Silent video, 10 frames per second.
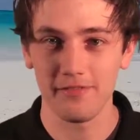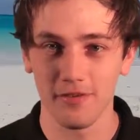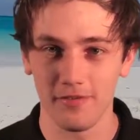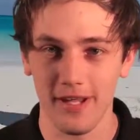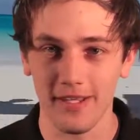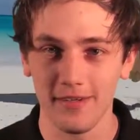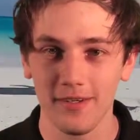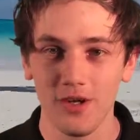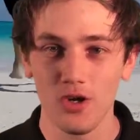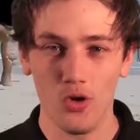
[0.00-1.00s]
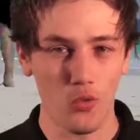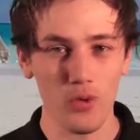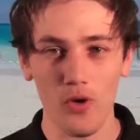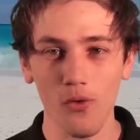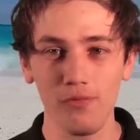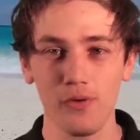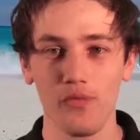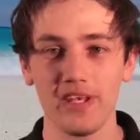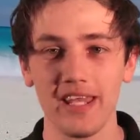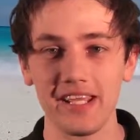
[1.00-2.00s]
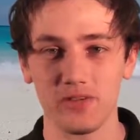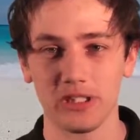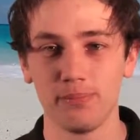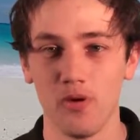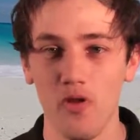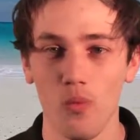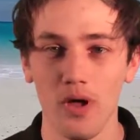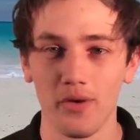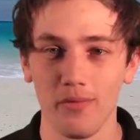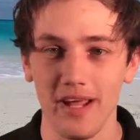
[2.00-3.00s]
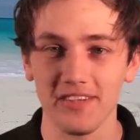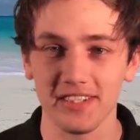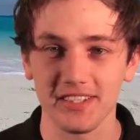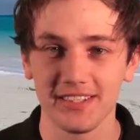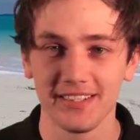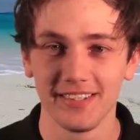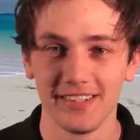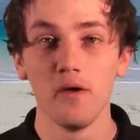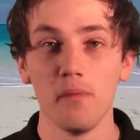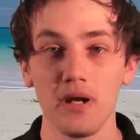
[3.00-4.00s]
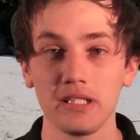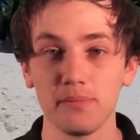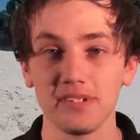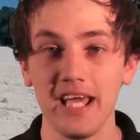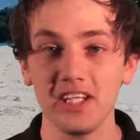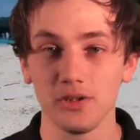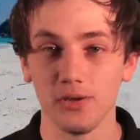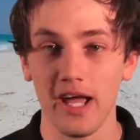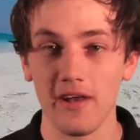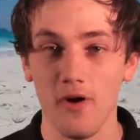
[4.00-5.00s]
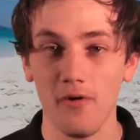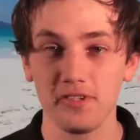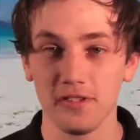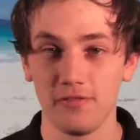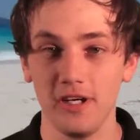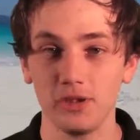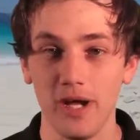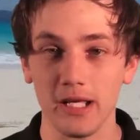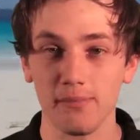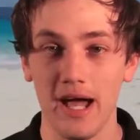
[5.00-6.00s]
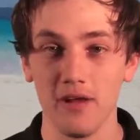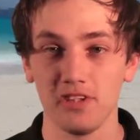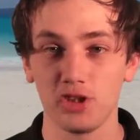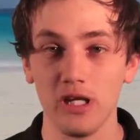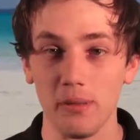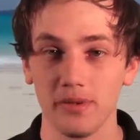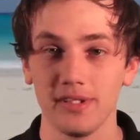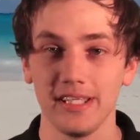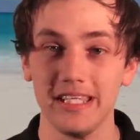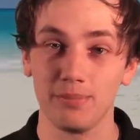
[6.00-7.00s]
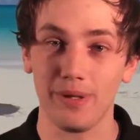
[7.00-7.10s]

for fun, we all feel the need to explore the world around us. But a substantial and often frustrating part of the trip is